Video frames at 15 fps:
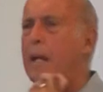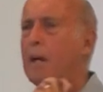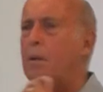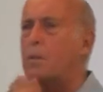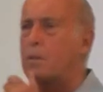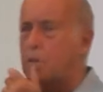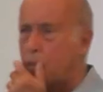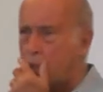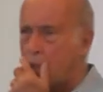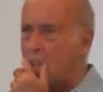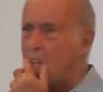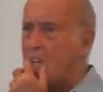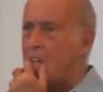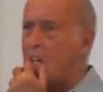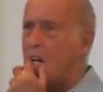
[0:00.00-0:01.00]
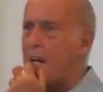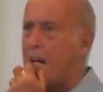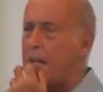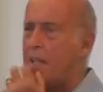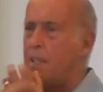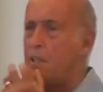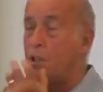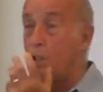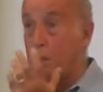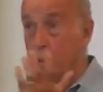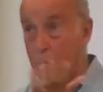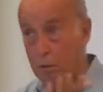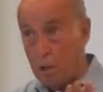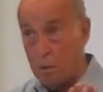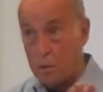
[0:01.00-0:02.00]
analysis, and
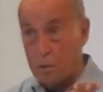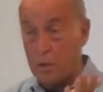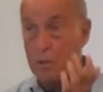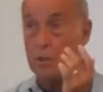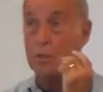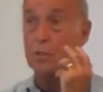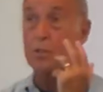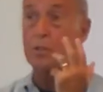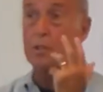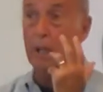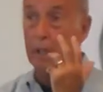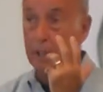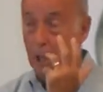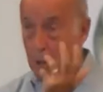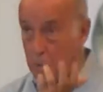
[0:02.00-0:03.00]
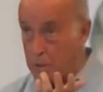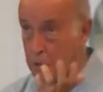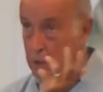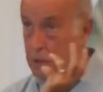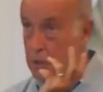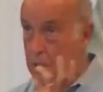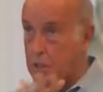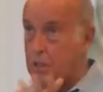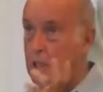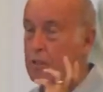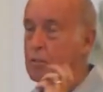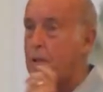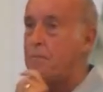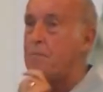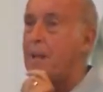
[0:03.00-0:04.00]
neuroses, psychosis,
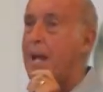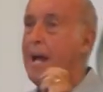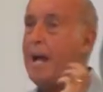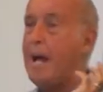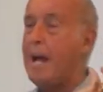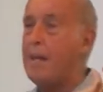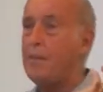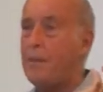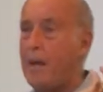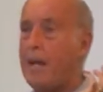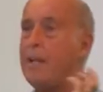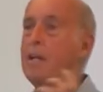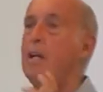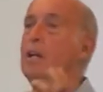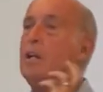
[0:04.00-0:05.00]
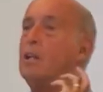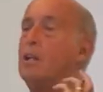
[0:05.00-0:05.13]
etc. And then,